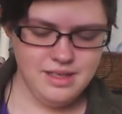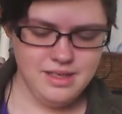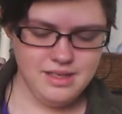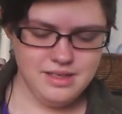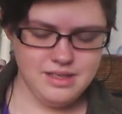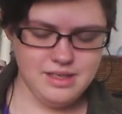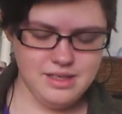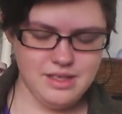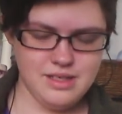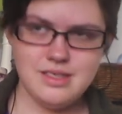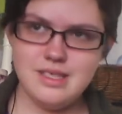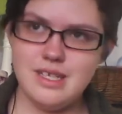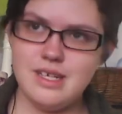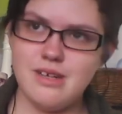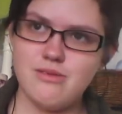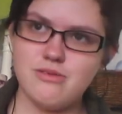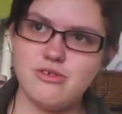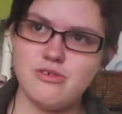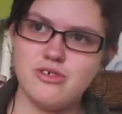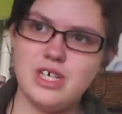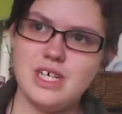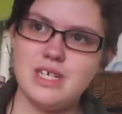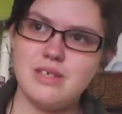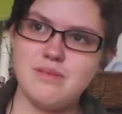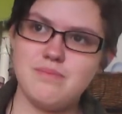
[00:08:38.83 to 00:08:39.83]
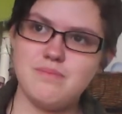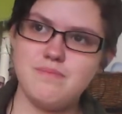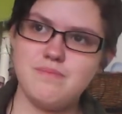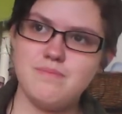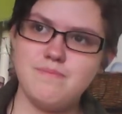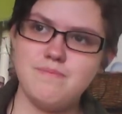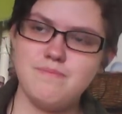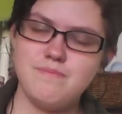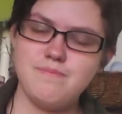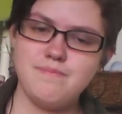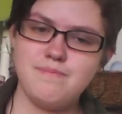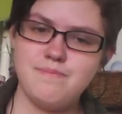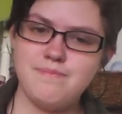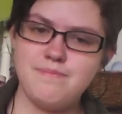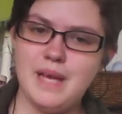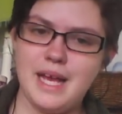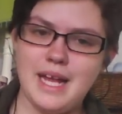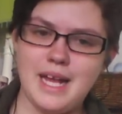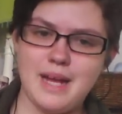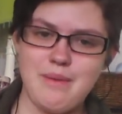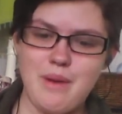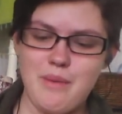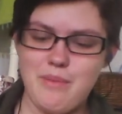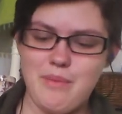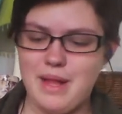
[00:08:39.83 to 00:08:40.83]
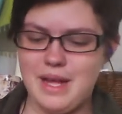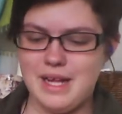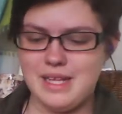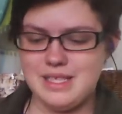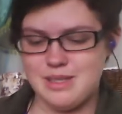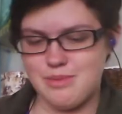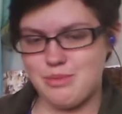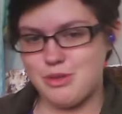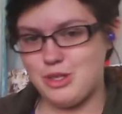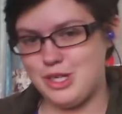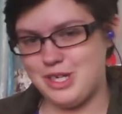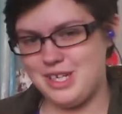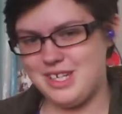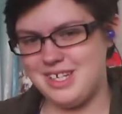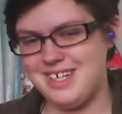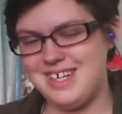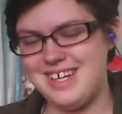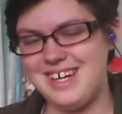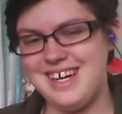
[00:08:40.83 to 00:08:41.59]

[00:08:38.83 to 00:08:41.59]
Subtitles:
As long as they don't try and take at my plants, I'm good.